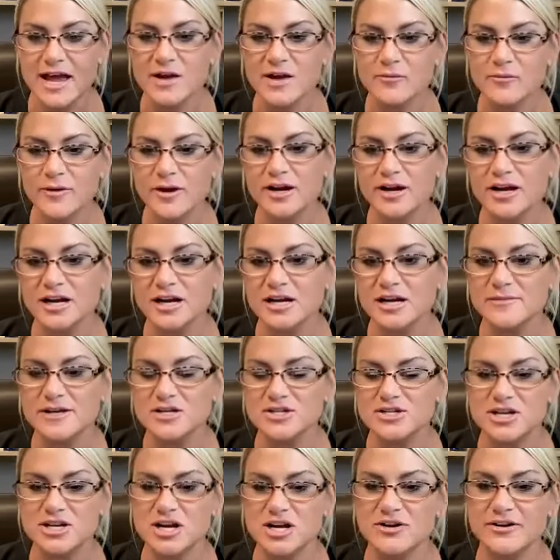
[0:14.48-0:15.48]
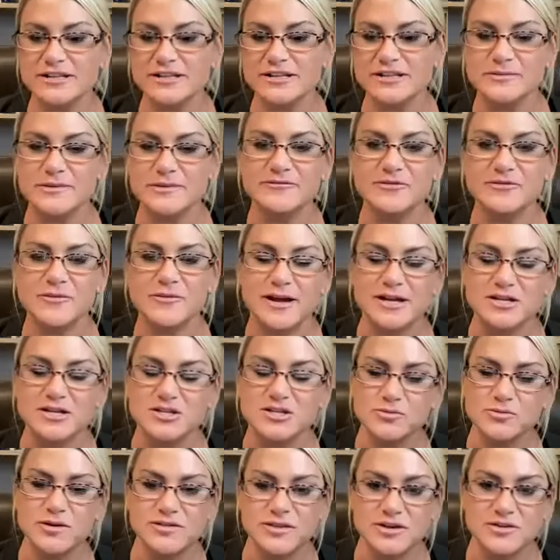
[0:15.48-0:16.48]
and we're going to be sharing some
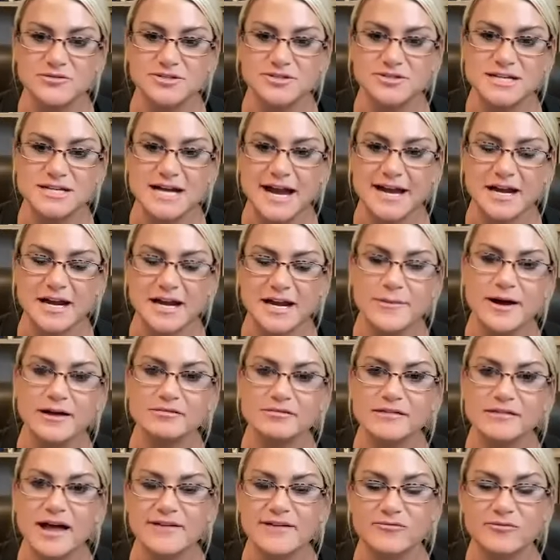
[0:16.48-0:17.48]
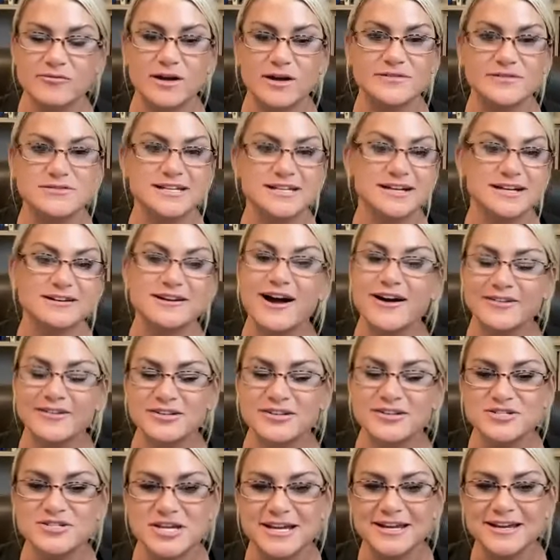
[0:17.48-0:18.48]
information with you tonight about LifeWave's
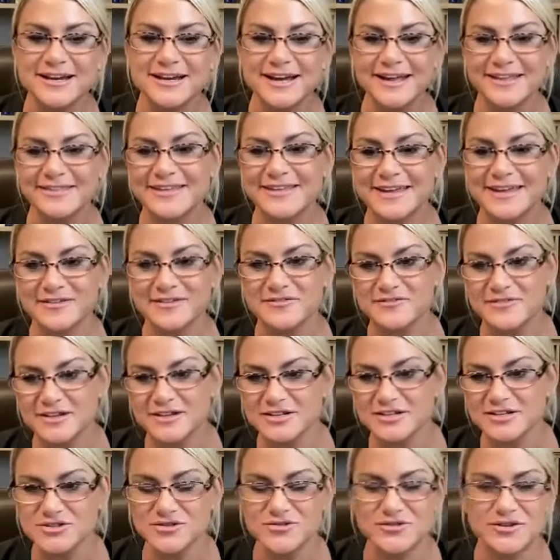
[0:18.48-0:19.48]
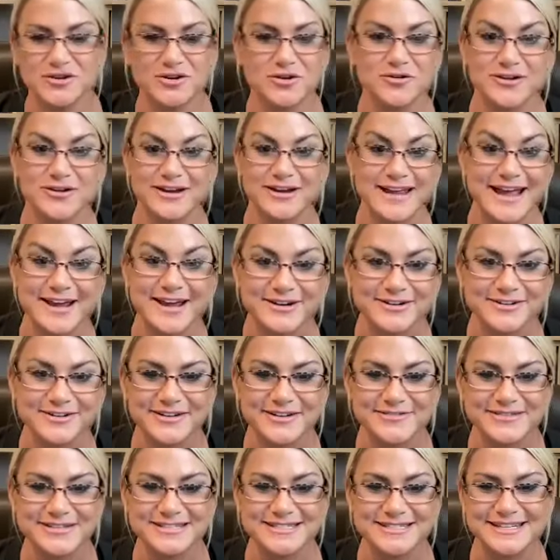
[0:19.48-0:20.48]
technology, the inventor, the creator
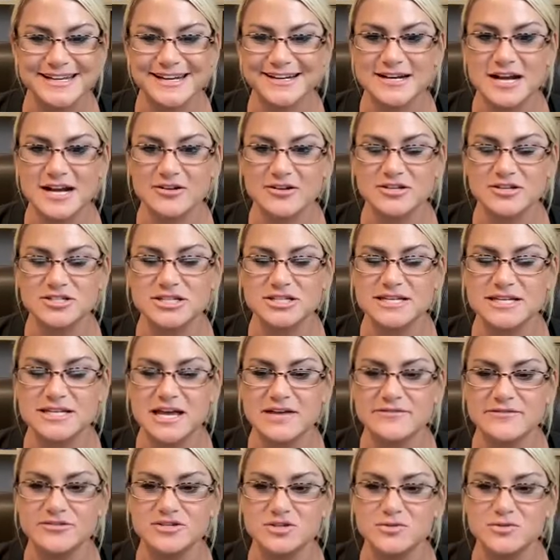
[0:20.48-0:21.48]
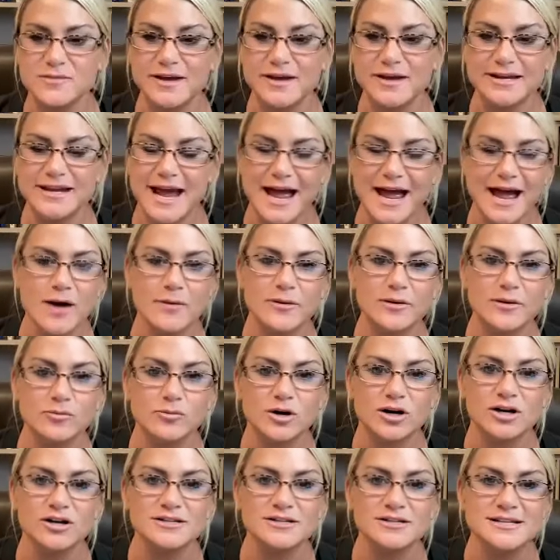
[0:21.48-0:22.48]
of this technology, David Schmidt, how it
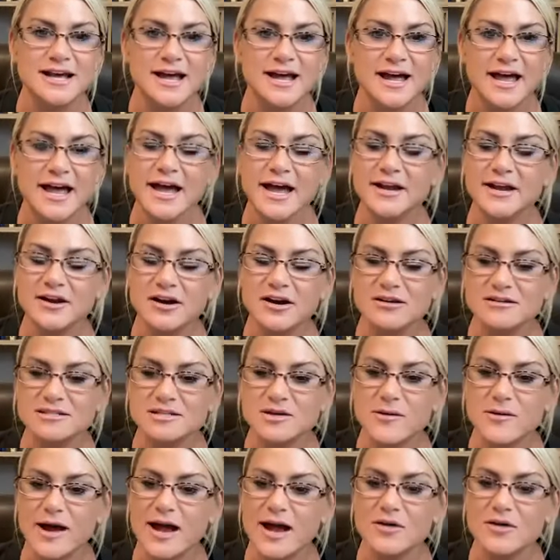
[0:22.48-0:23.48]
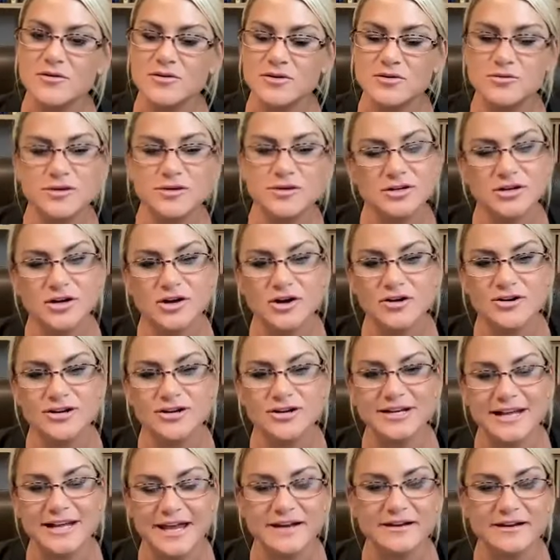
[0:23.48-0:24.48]
works, and also how you can earn
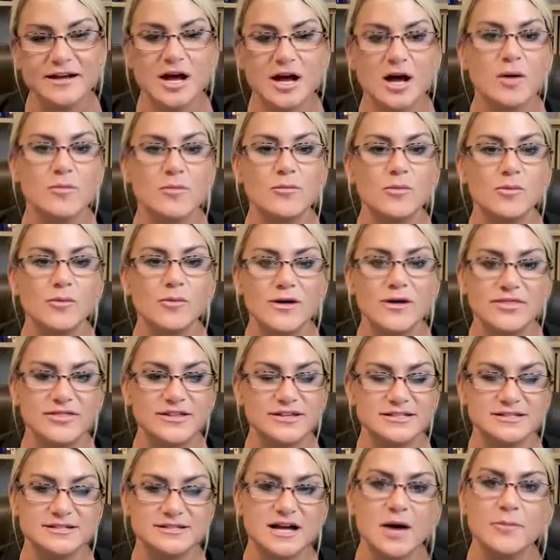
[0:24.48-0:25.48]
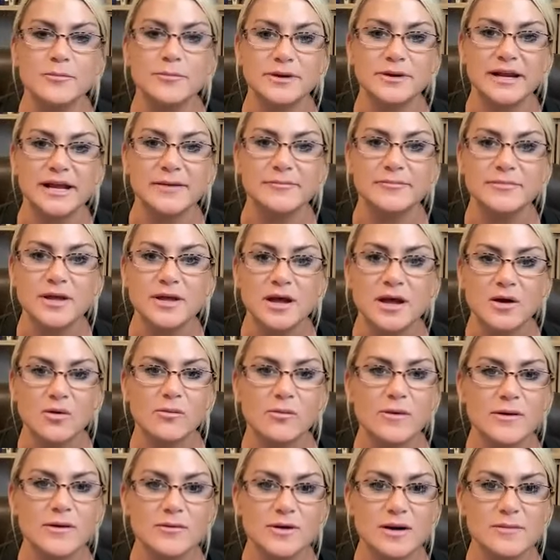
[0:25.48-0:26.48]
an income with this company.
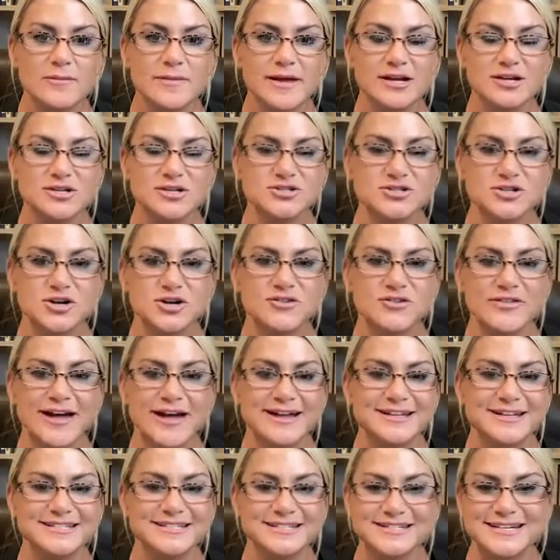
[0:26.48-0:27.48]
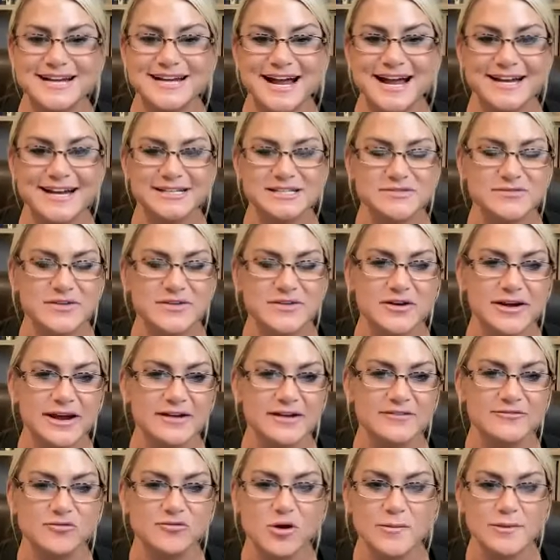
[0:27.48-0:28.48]
We want to make sure that tonight is very
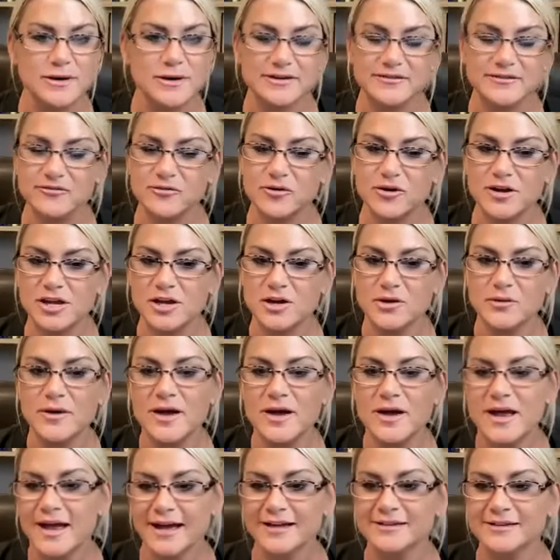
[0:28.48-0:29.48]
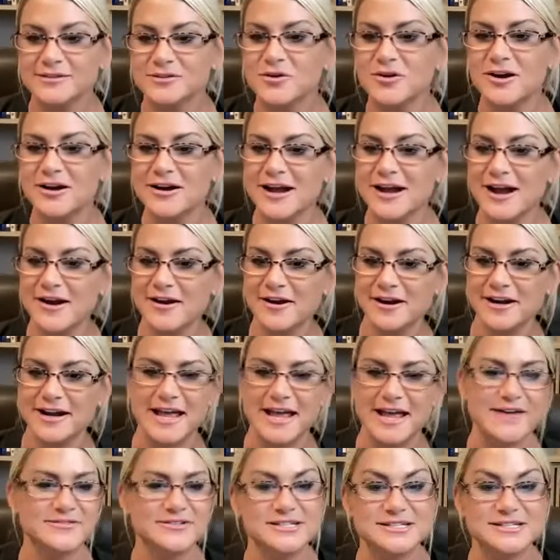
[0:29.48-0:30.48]
informative for you, and Laura and I are going
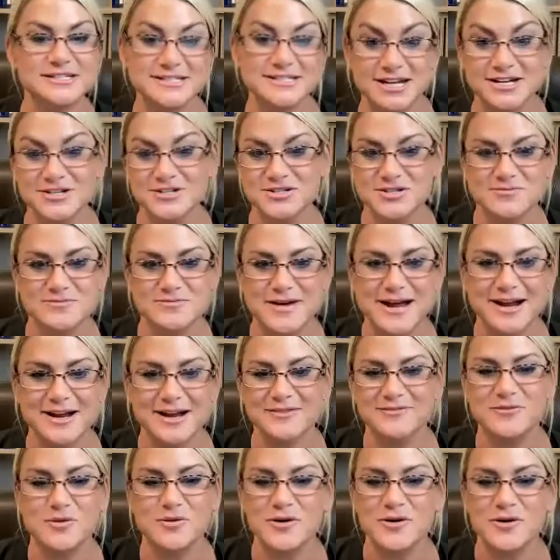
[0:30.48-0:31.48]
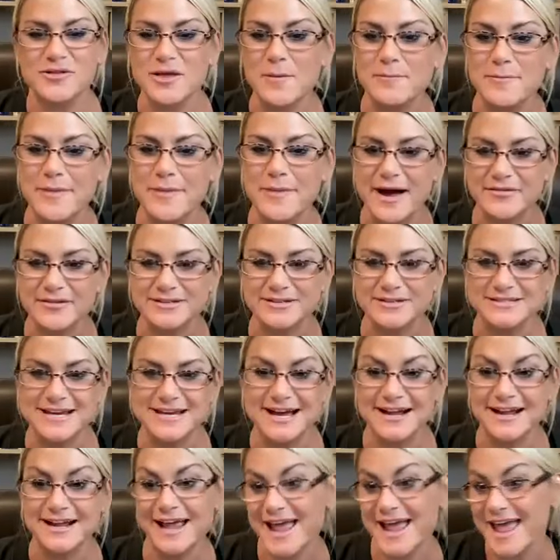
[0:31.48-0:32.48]
to have a discussion back and forth about the
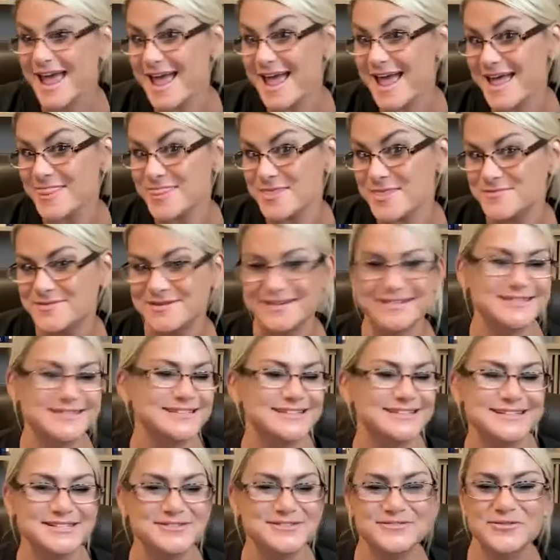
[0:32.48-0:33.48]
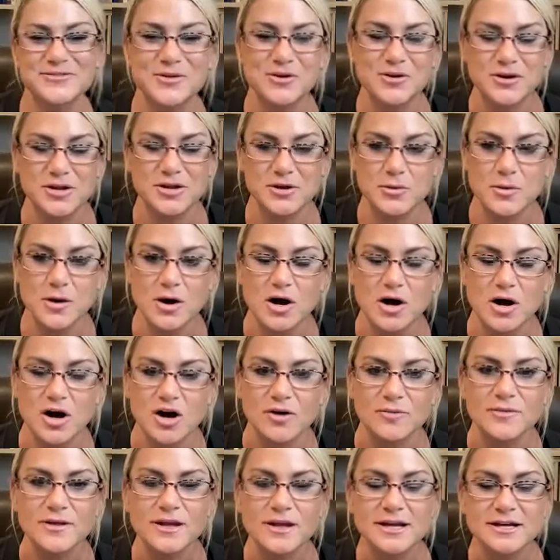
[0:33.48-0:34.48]
tech and the business for you
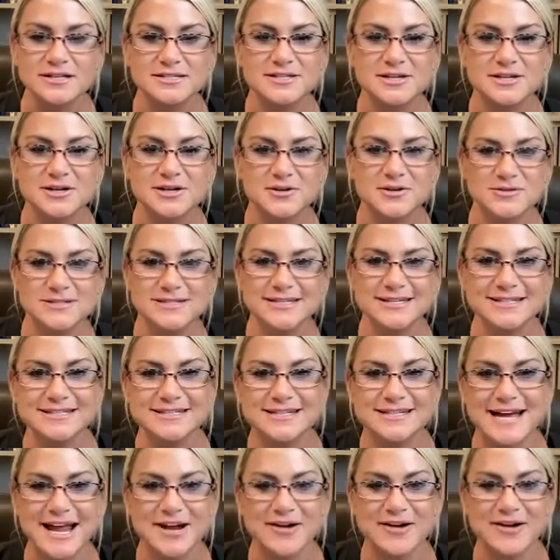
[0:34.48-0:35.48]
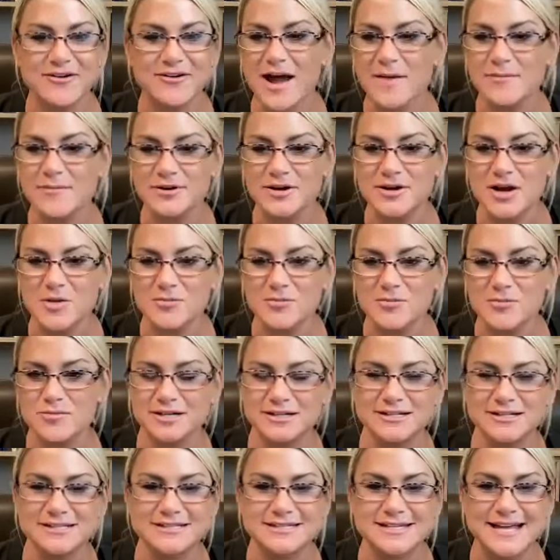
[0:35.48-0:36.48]
all. So sit tight, grab your
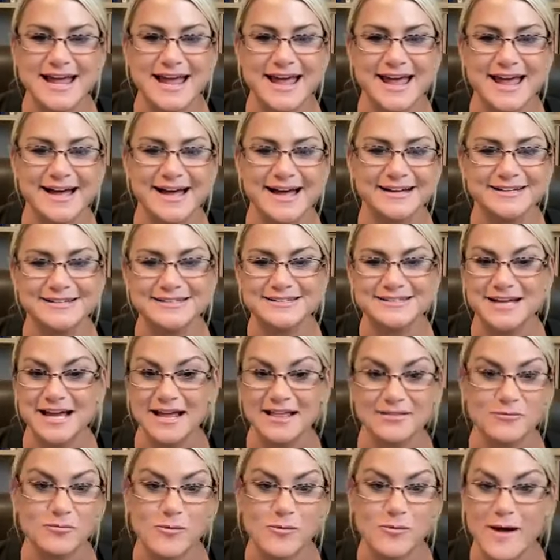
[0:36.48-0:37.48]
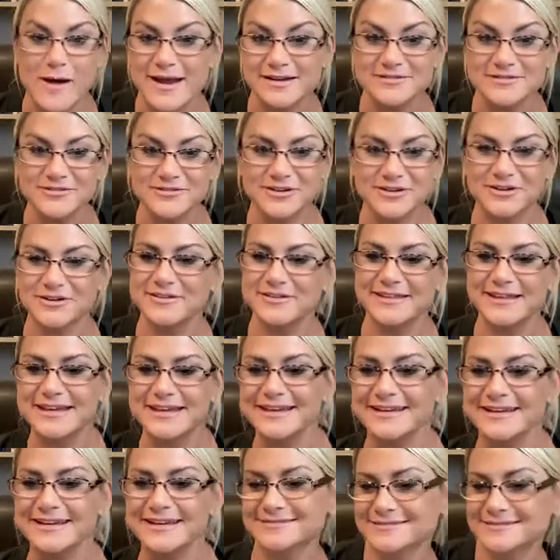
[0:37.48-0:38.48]
notebooks, and wait for
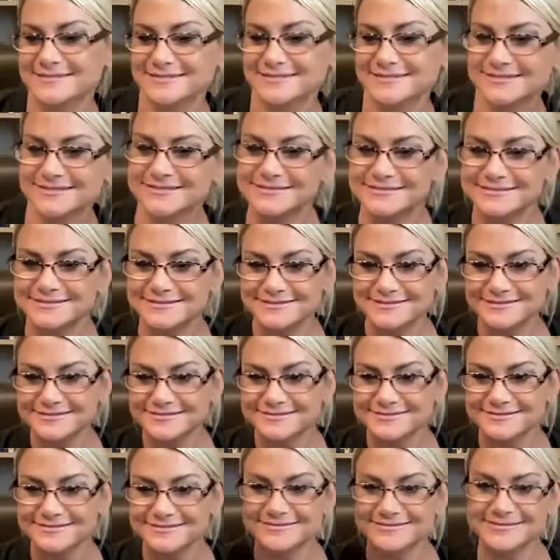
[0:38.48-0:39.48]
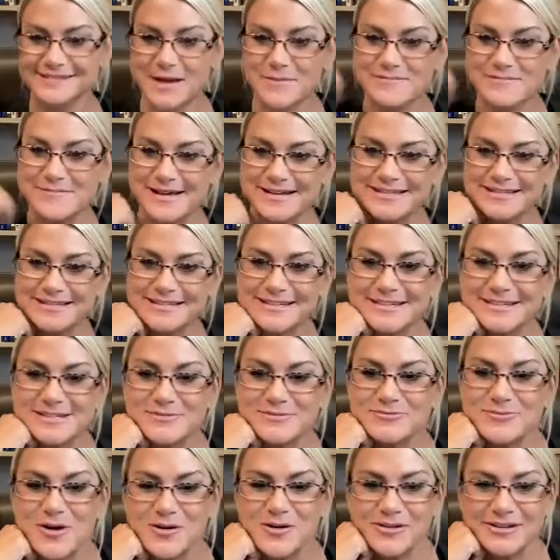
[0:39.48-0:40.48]
the amazingness
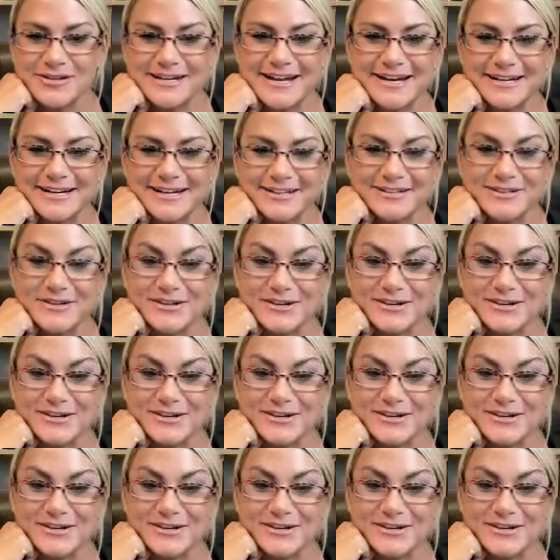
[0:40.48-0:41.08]
rolling out of the